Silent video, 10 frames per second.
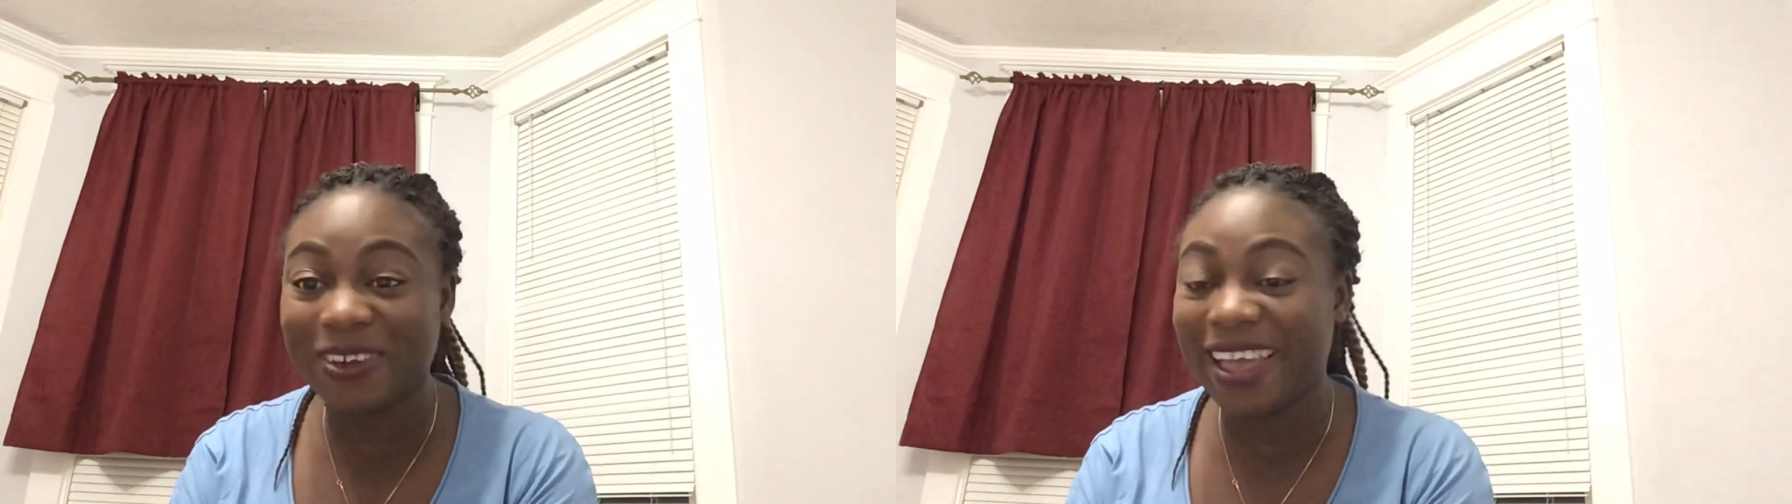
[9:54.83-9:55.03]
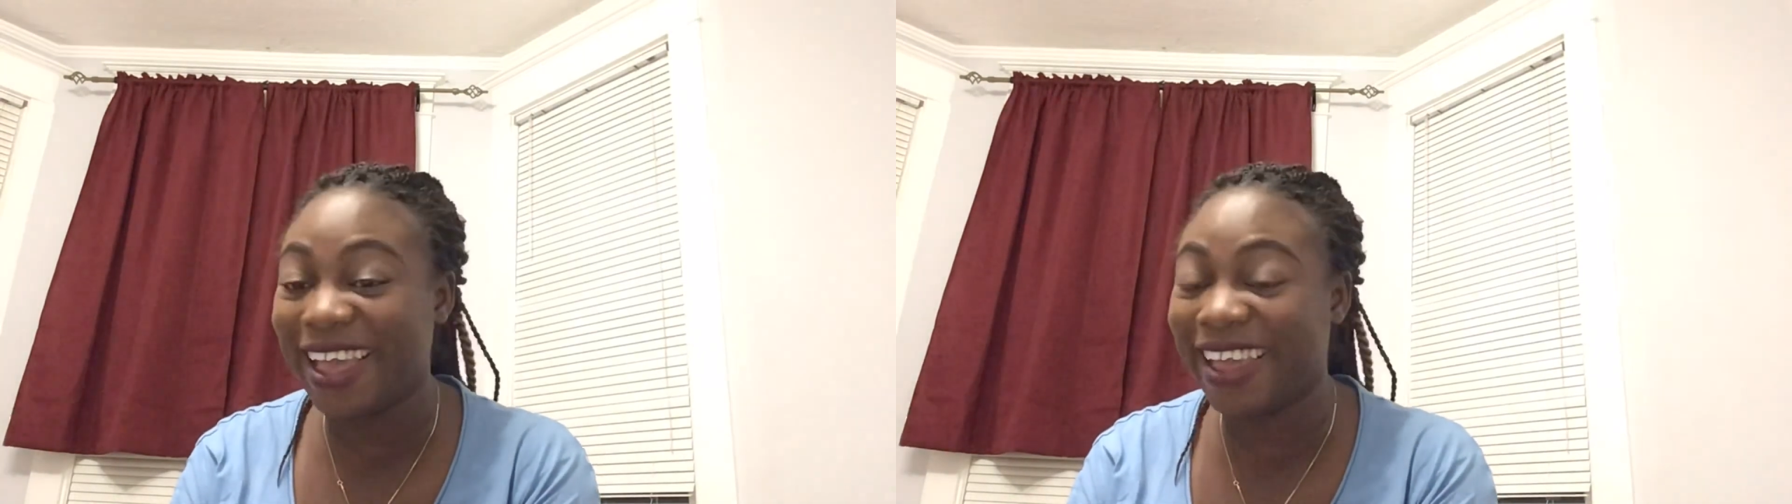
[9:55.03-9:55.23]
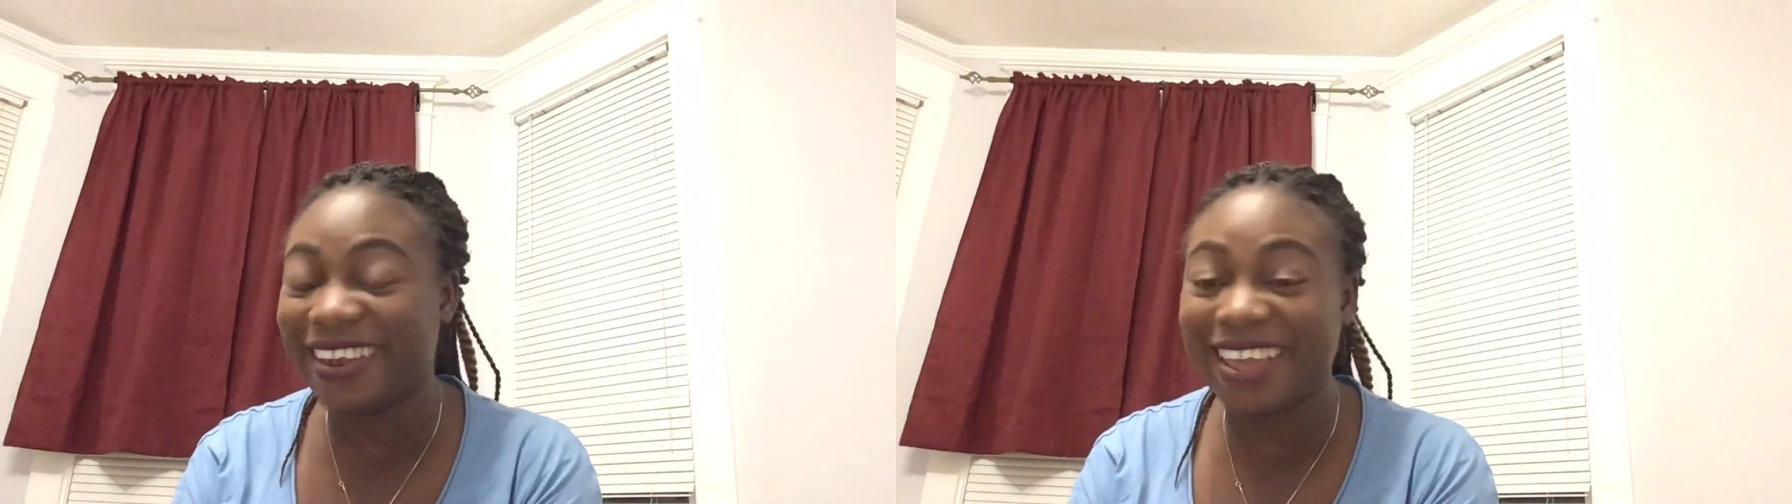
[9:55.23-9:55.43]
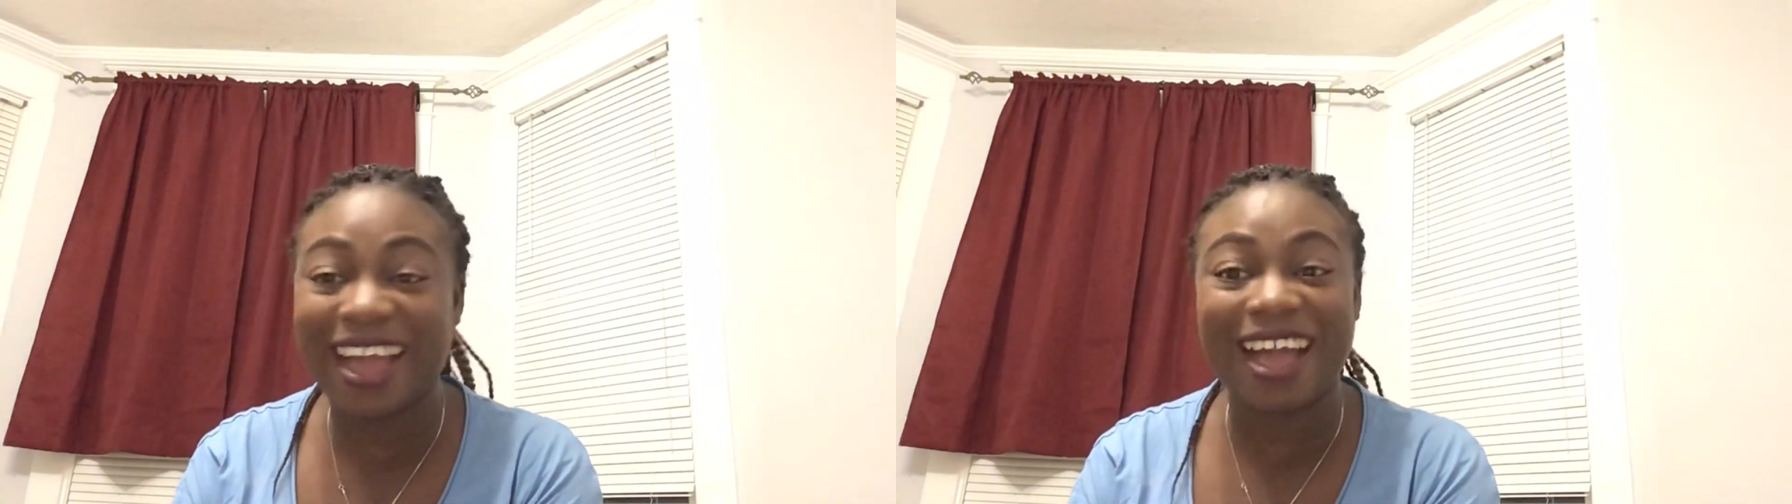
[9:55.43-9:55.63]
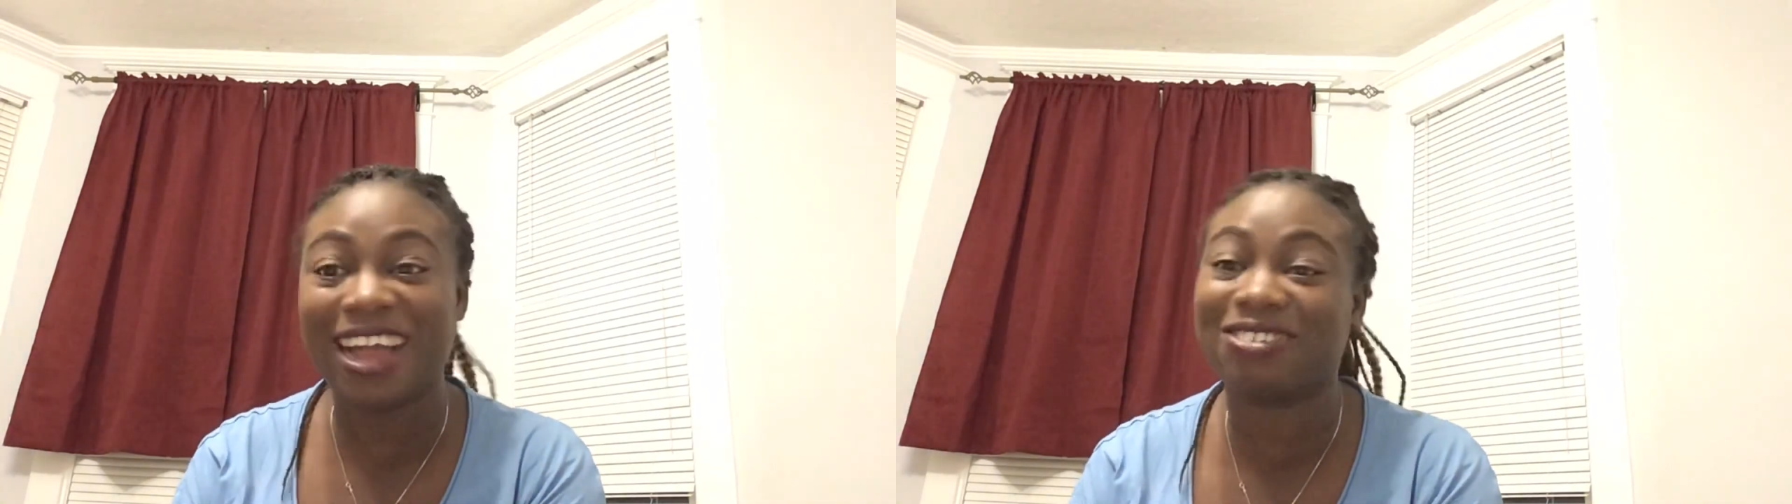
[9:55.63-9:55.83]
And
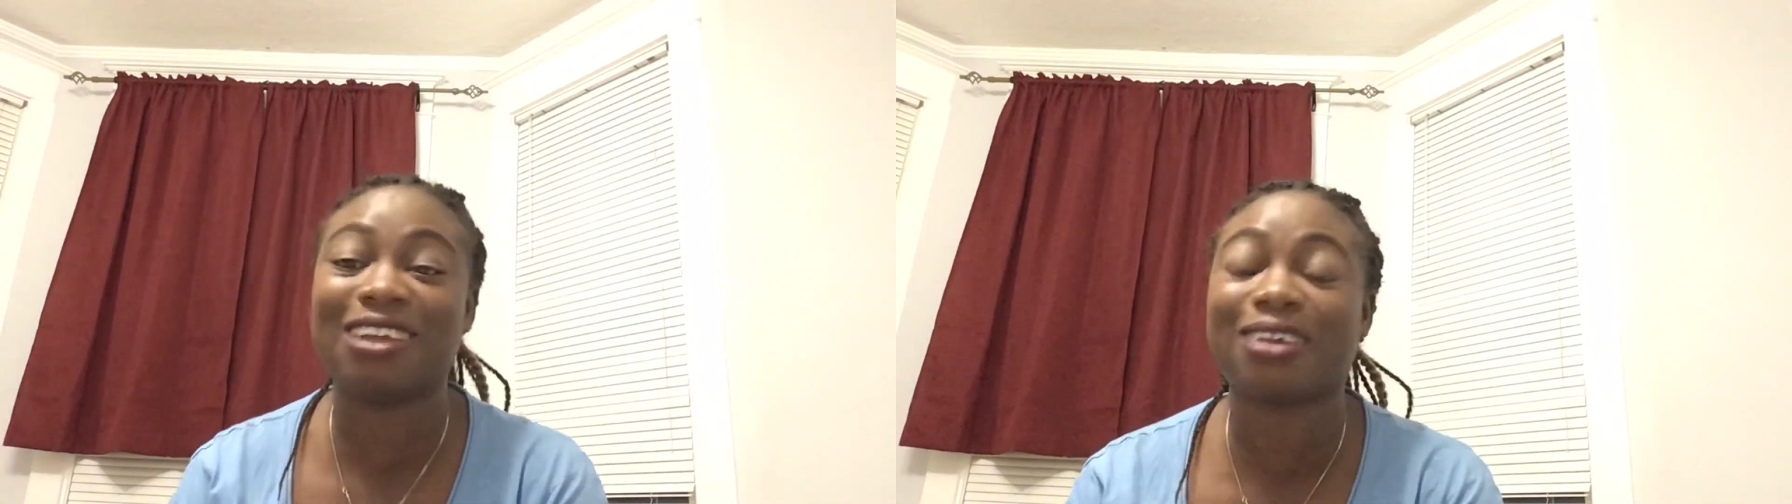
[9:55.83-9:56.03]
yeah, I try to